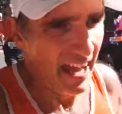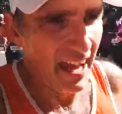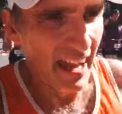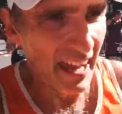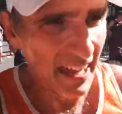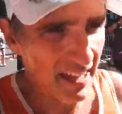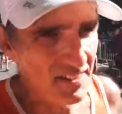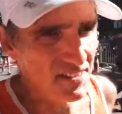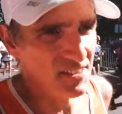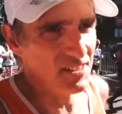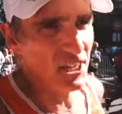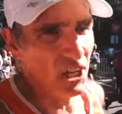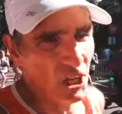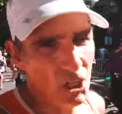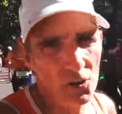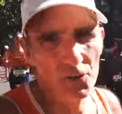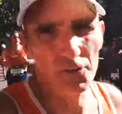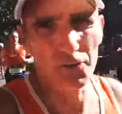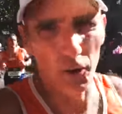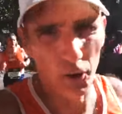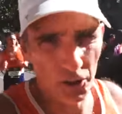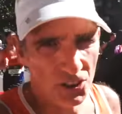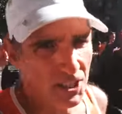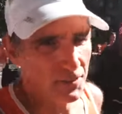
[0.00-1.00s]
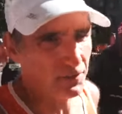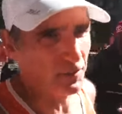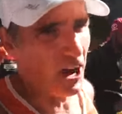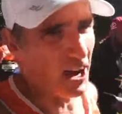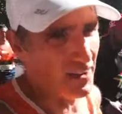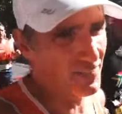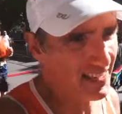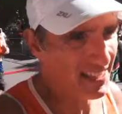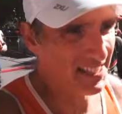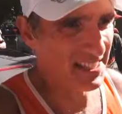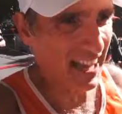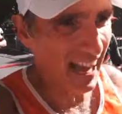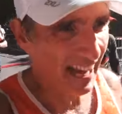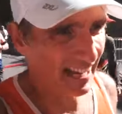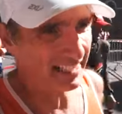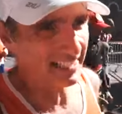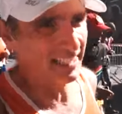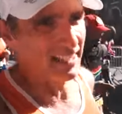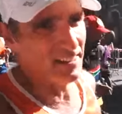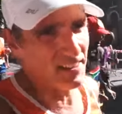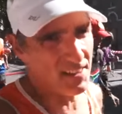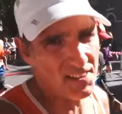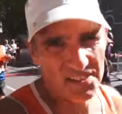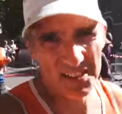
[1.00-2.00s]
in 2:45,
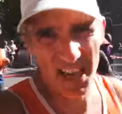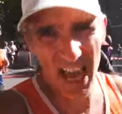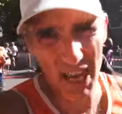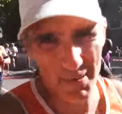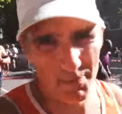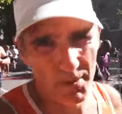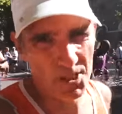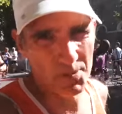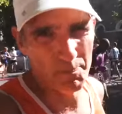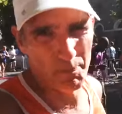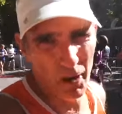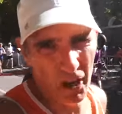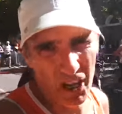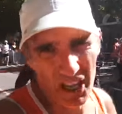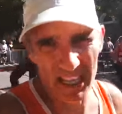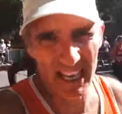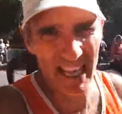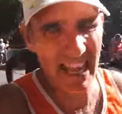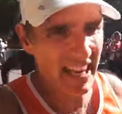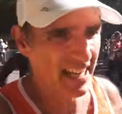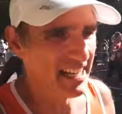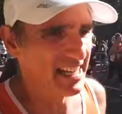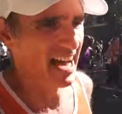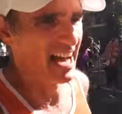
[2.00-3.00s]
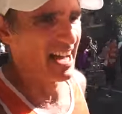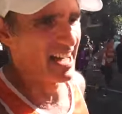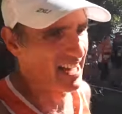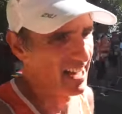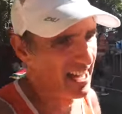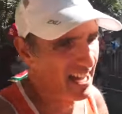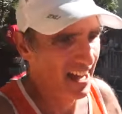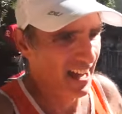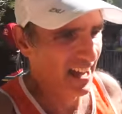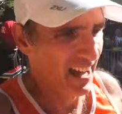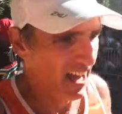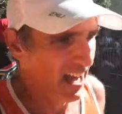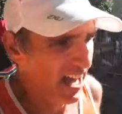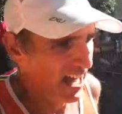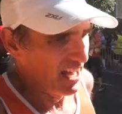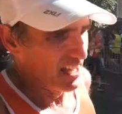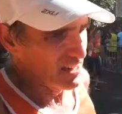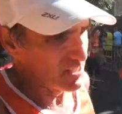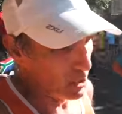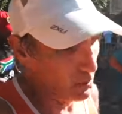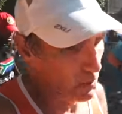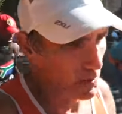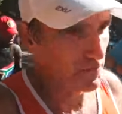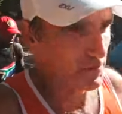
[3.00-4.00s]
exactly the same as Berlin.
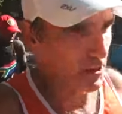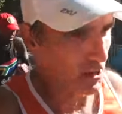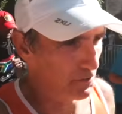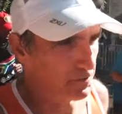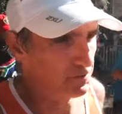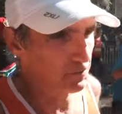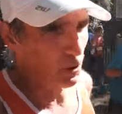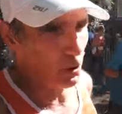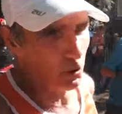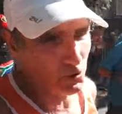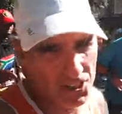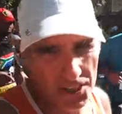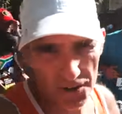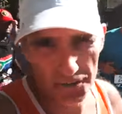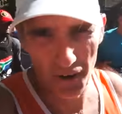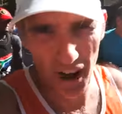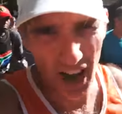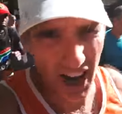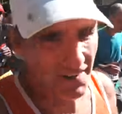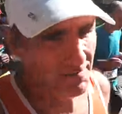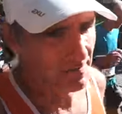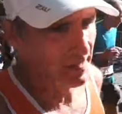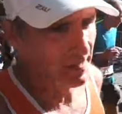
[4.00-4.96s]
So we've got 45